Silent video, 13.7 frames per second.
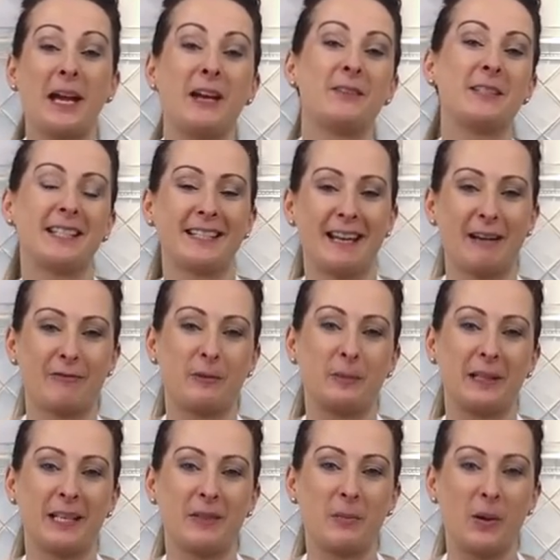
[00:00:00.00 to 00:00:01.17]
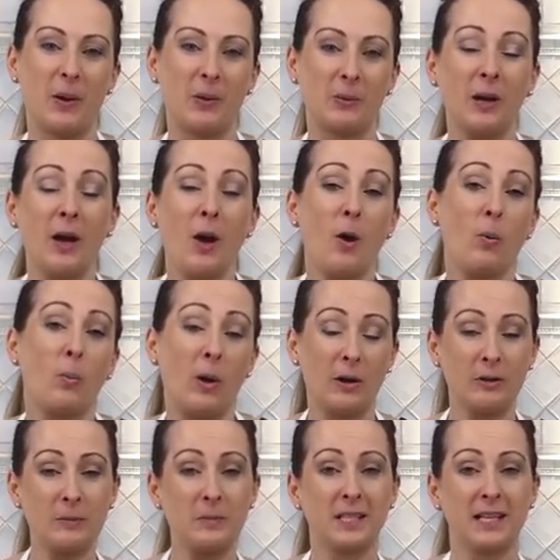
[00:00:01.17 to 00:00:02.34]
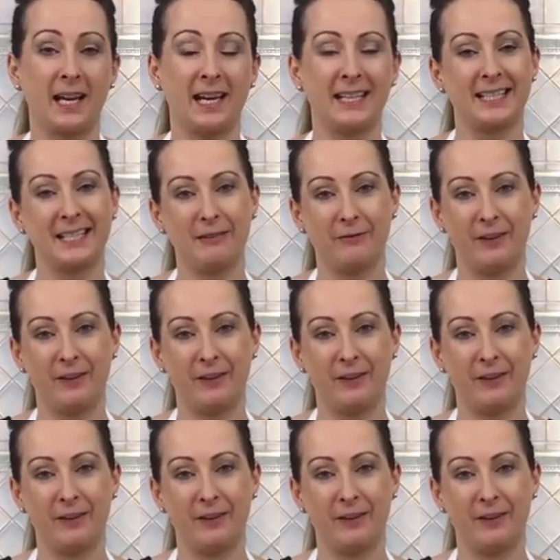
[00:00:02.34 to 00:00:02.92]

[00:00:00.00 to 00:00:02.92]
Karen Stack from Lick the Bowl. Welcome to Cake T